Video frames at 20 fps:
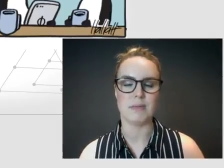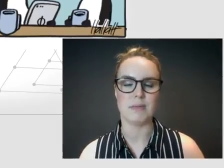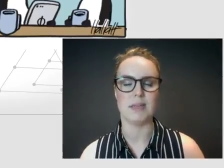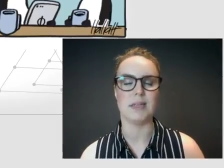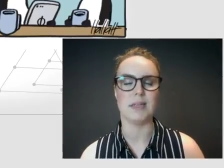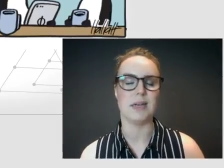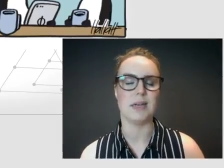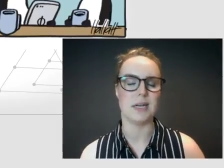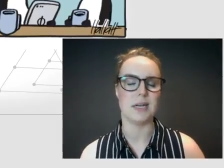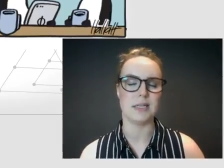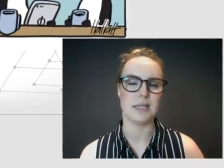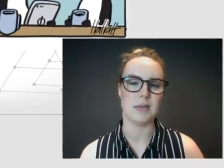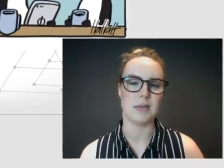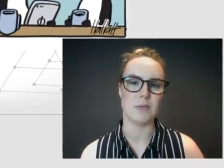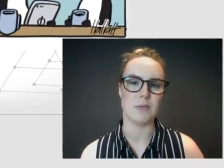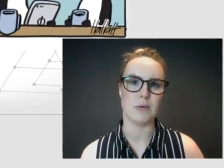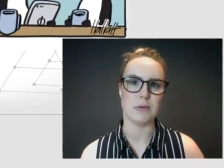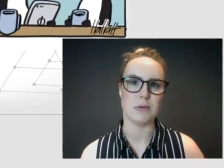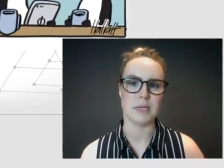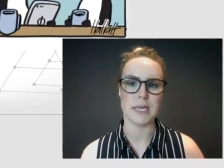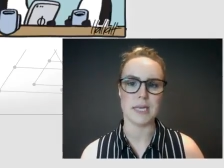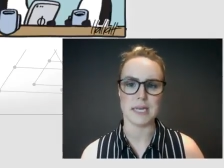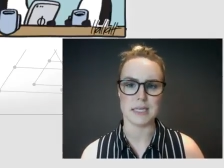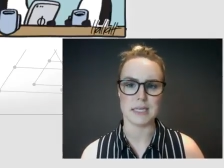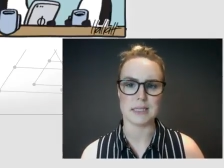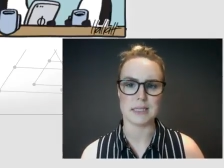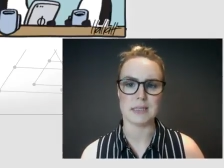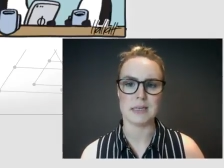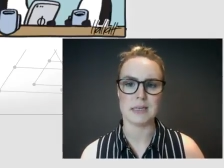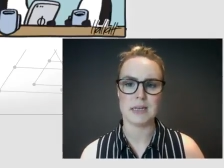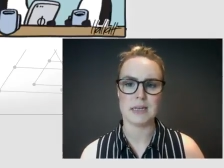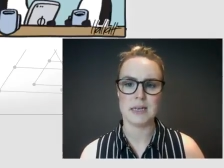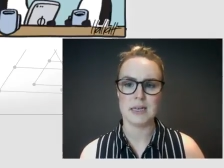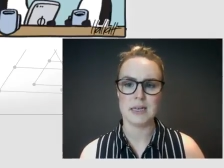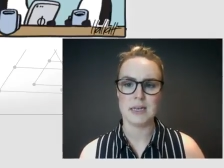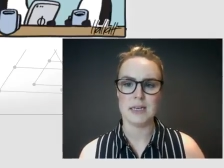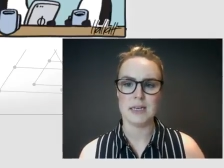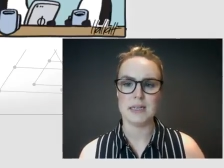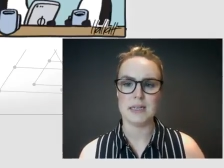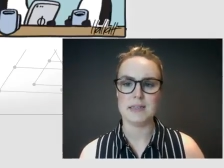And the guy's saying, well, yes.
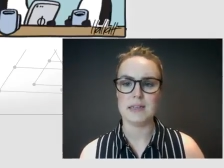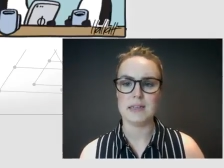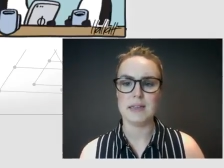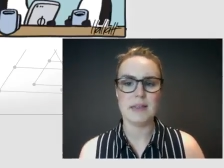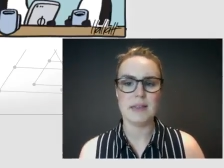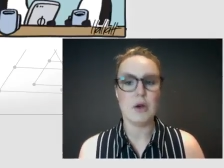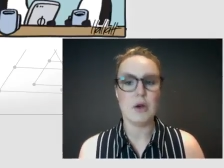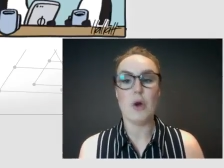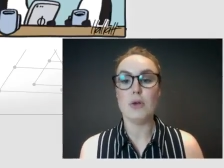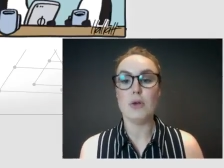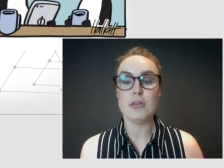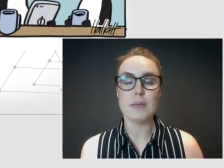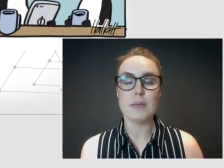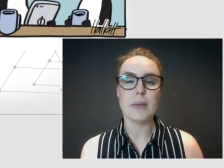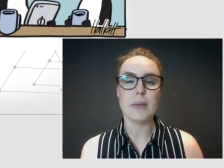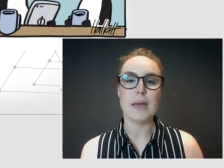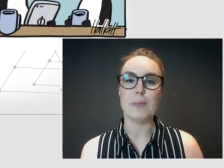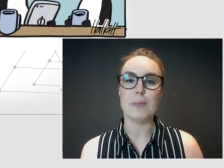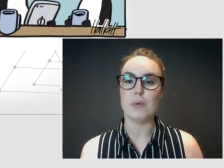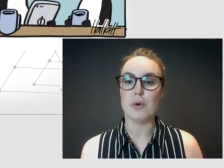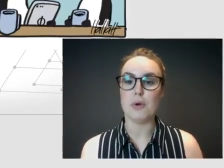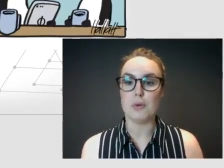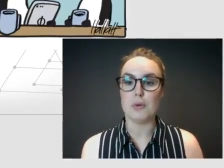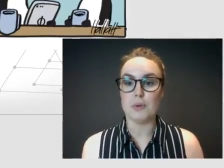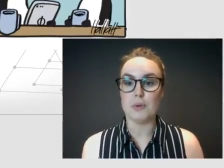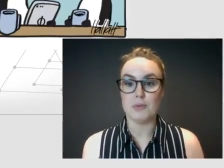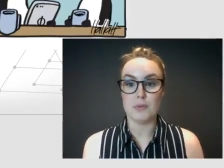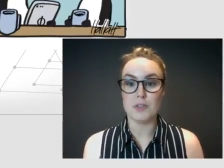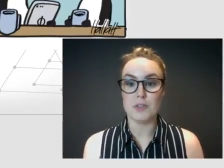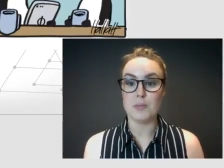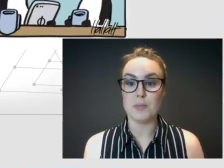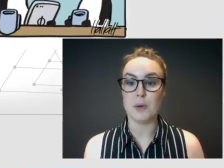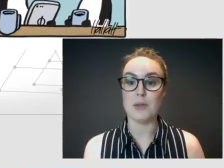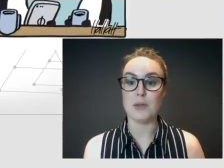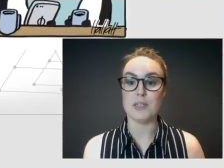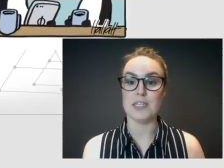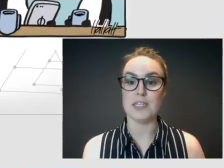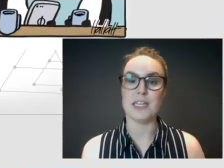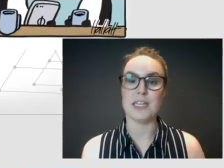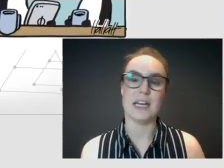He said they're the only people who would
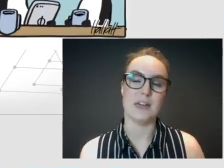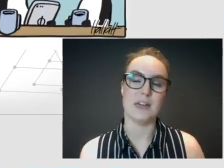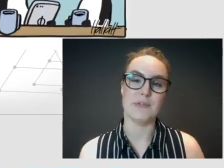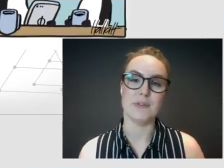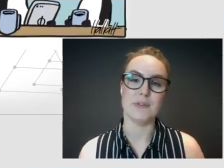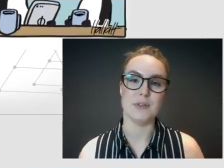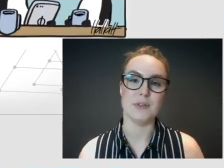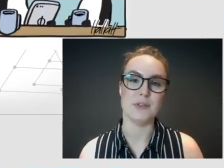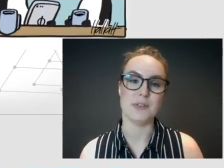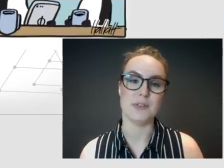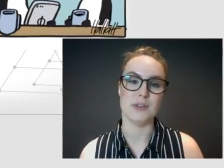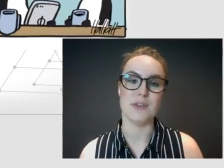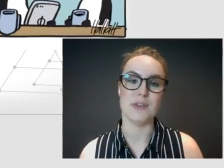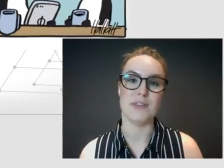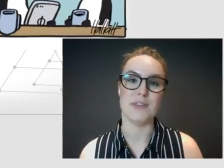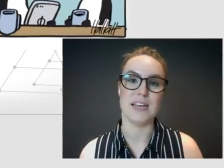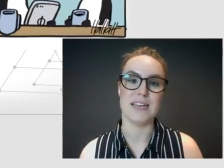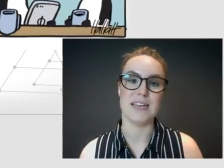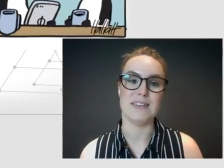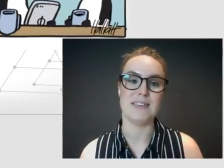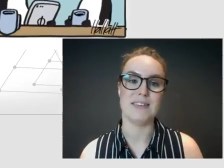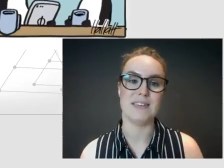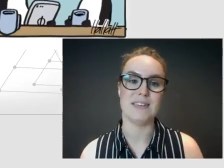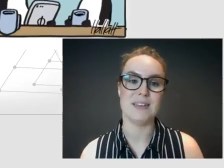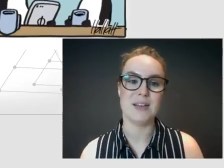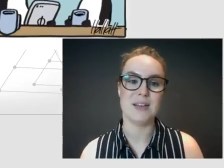respond to telephone surveys.